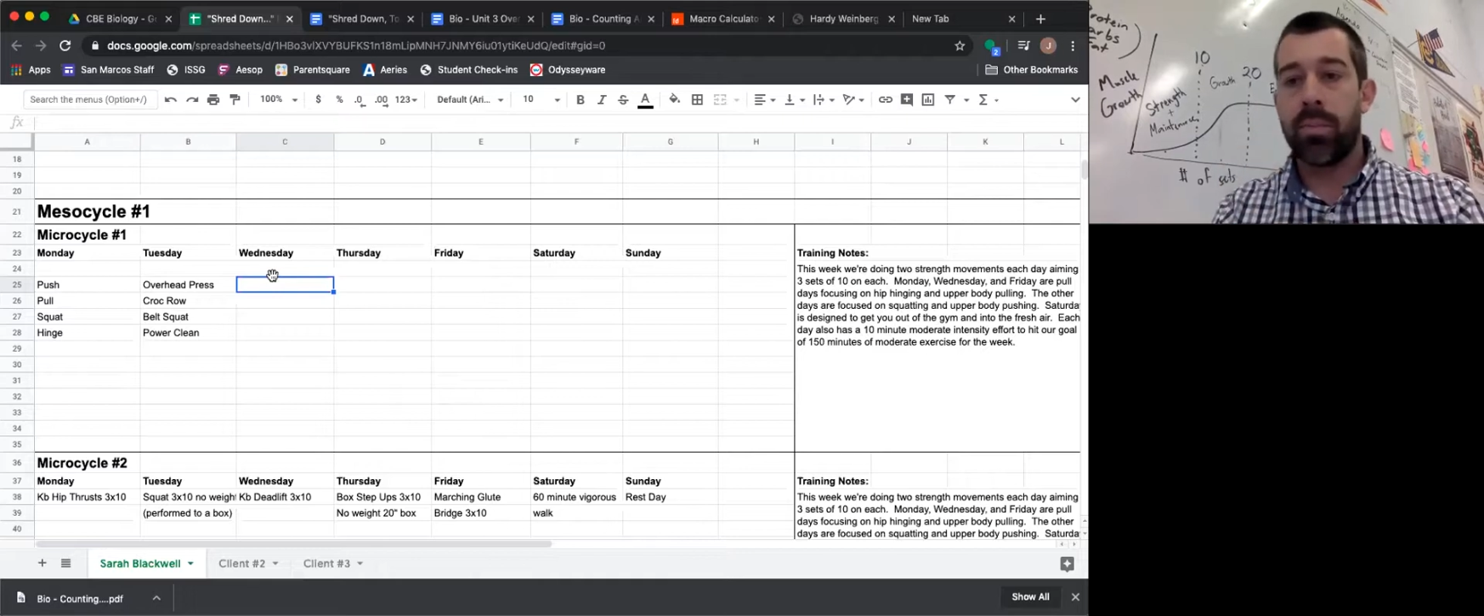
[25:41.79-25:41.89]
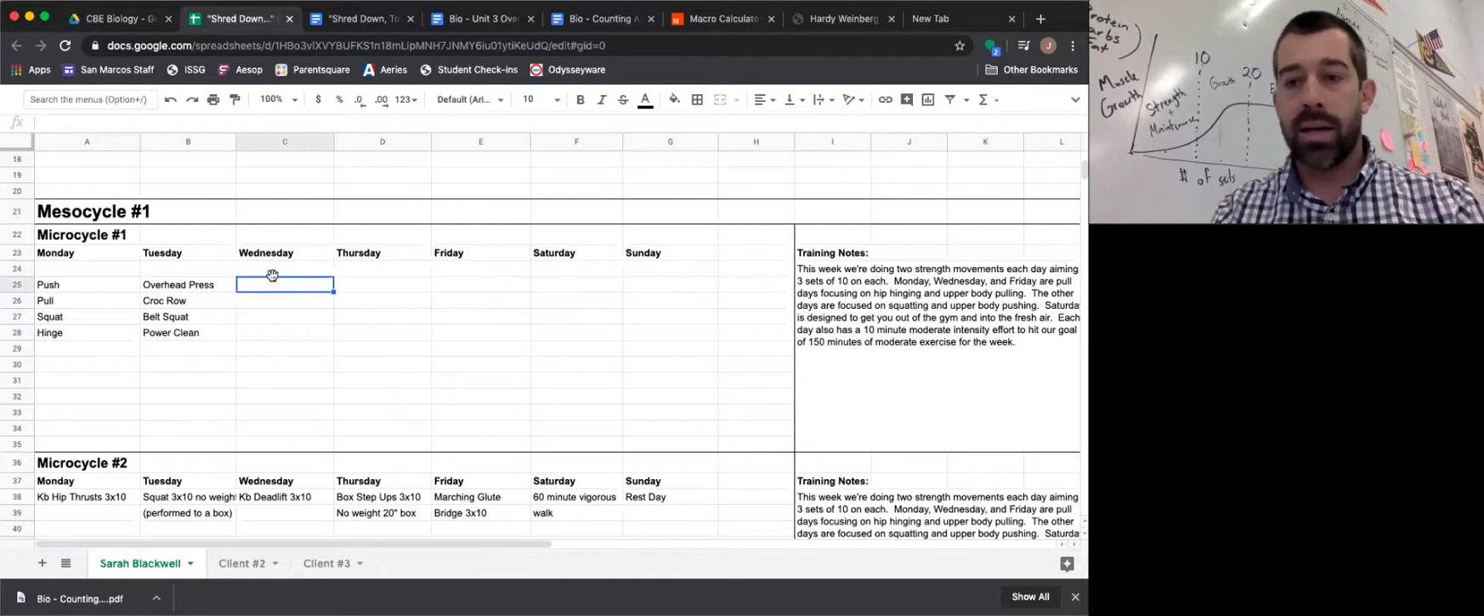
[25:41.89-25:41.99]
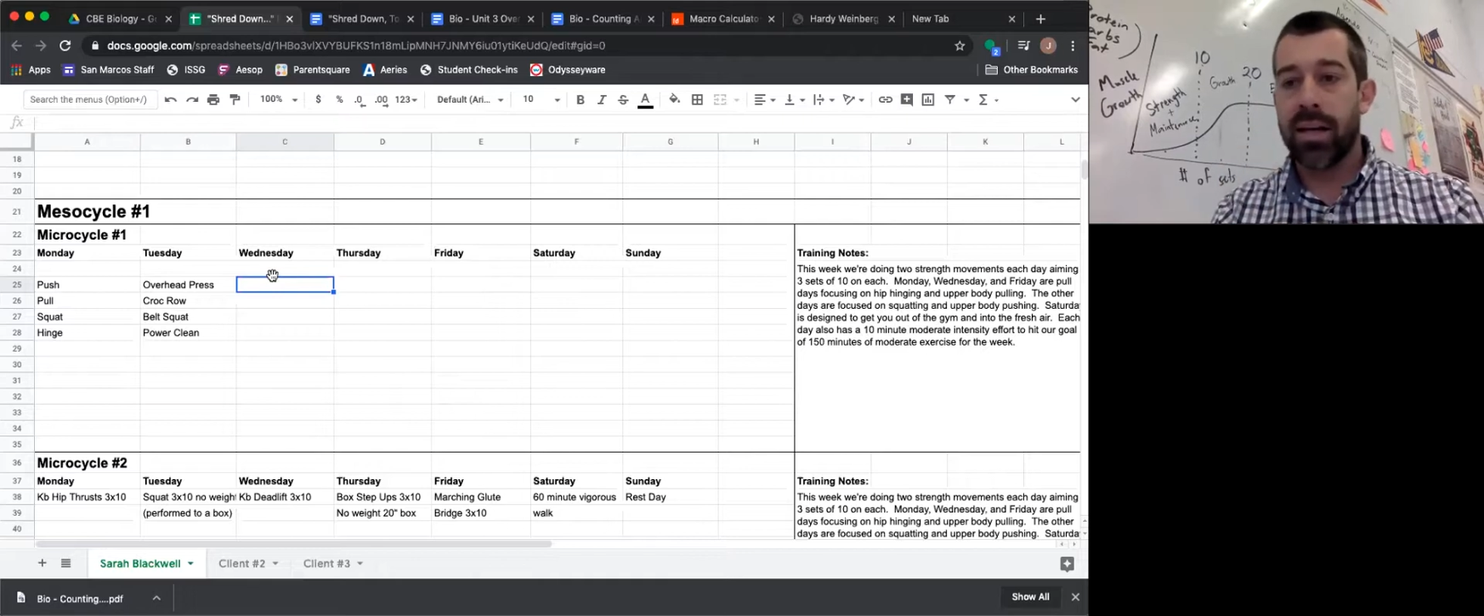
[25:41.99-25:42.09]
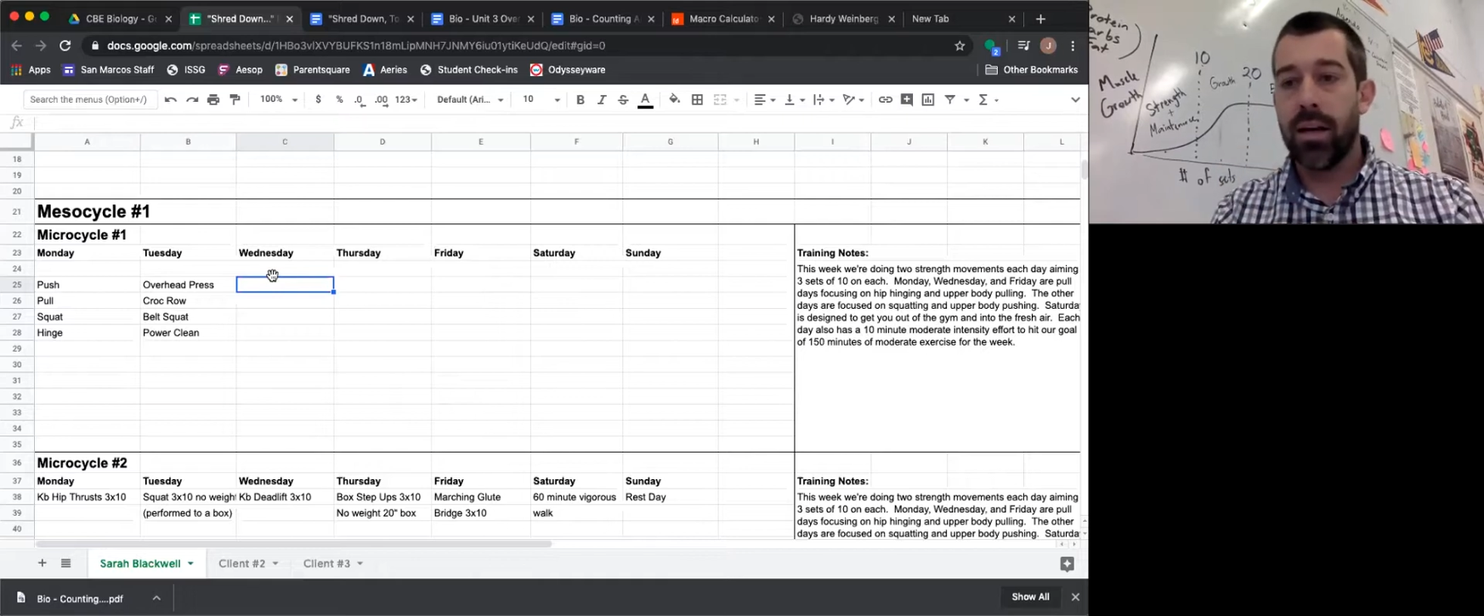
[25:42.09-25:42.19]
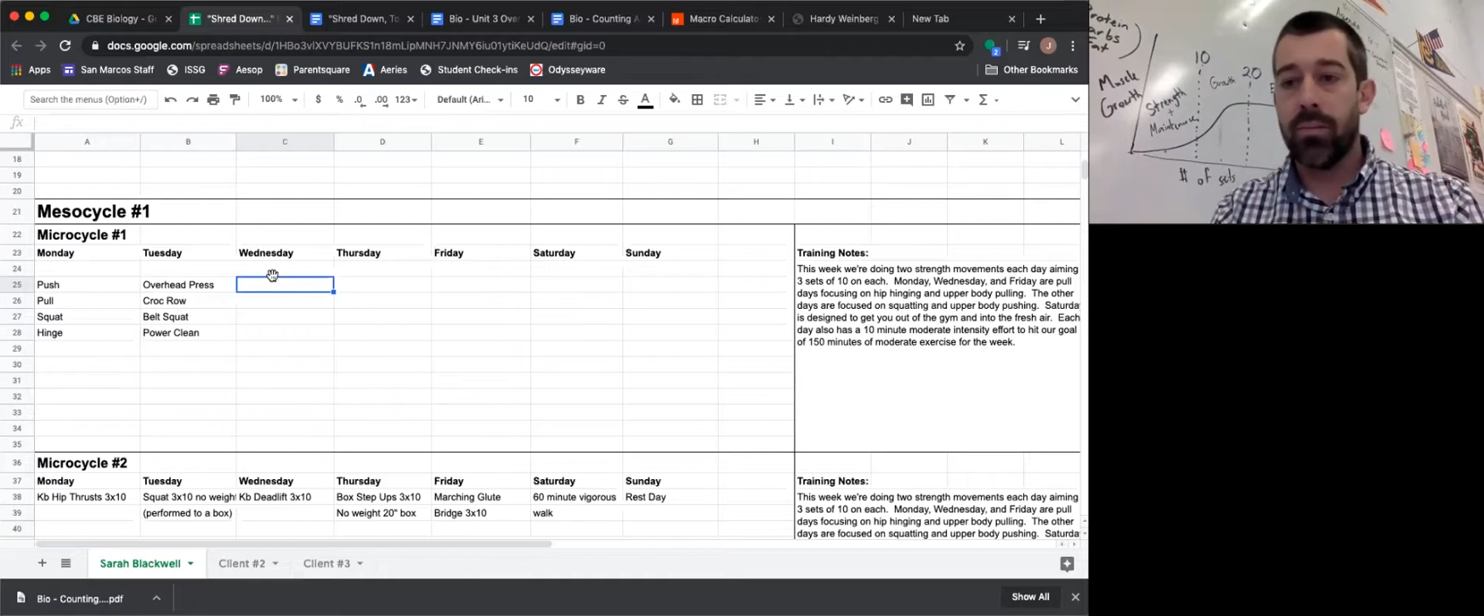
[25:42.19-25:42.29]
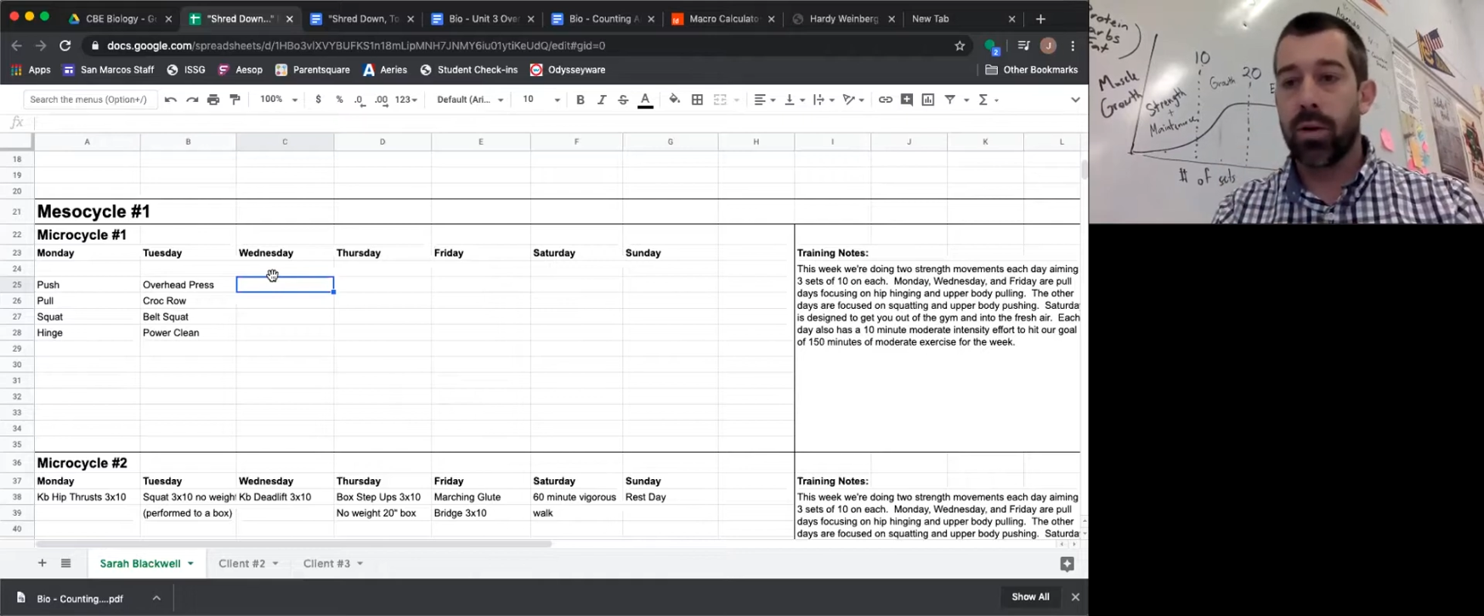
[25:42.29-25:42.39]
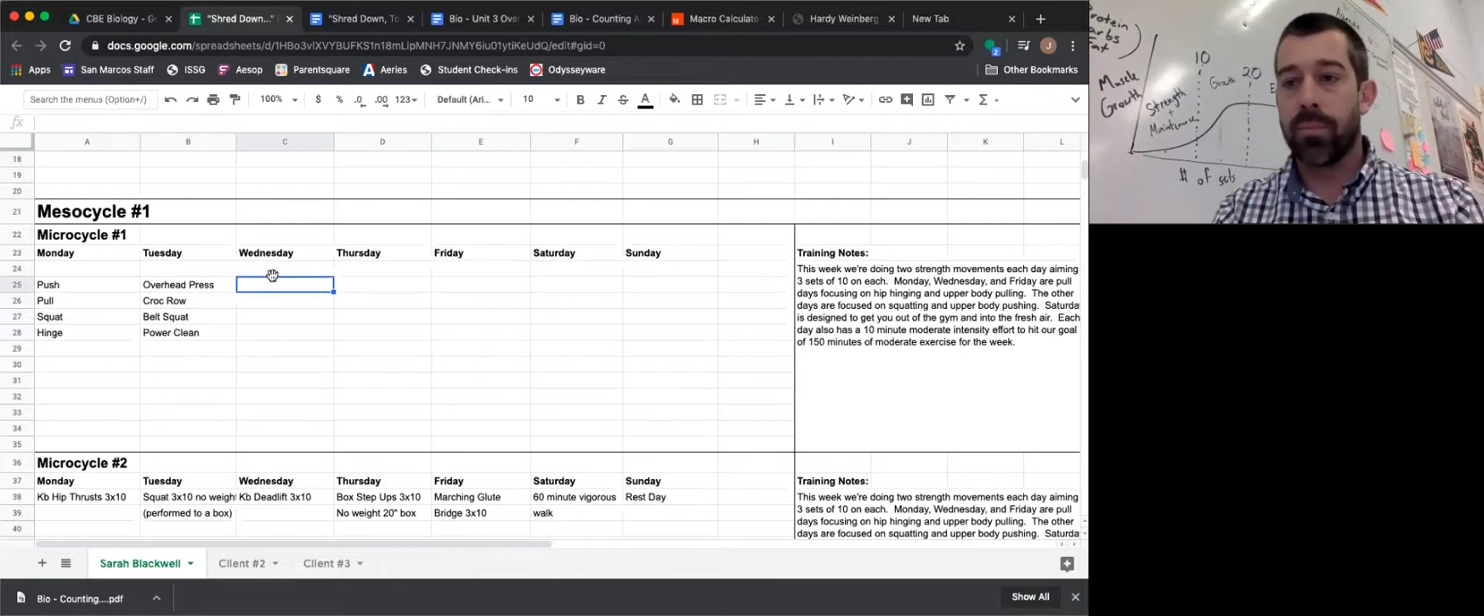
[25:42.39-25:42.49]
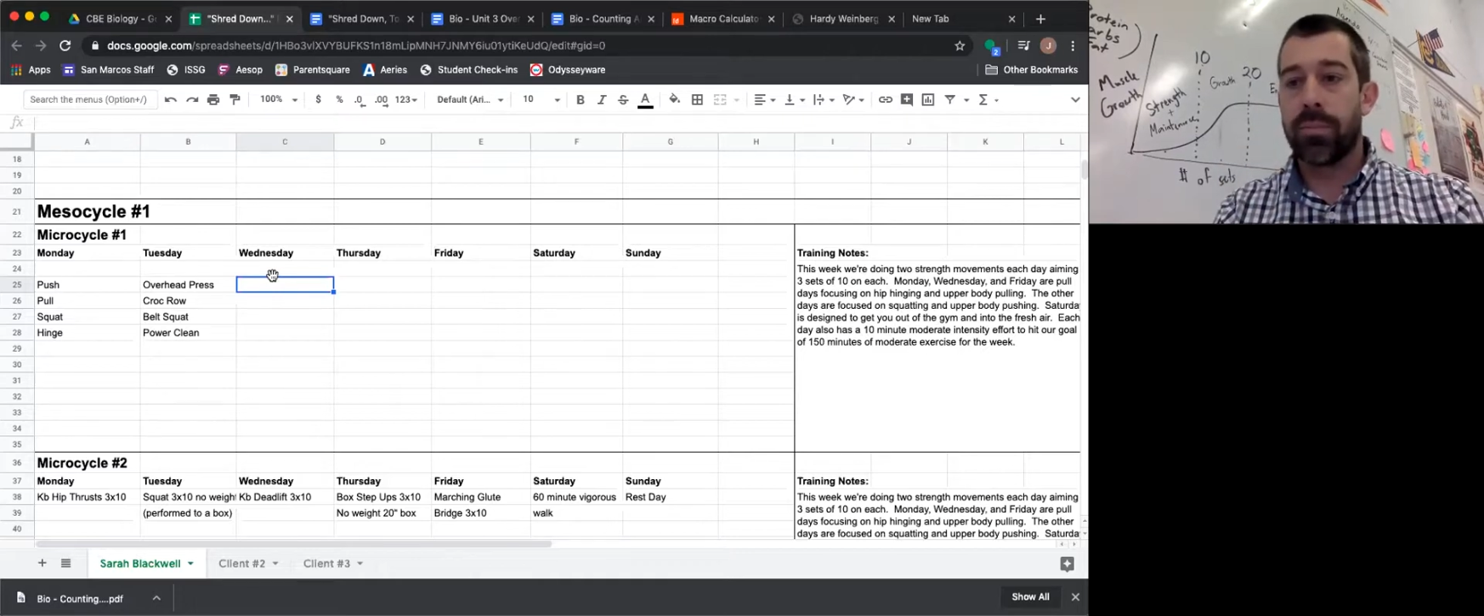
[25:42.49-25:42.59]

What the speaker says: pick a number.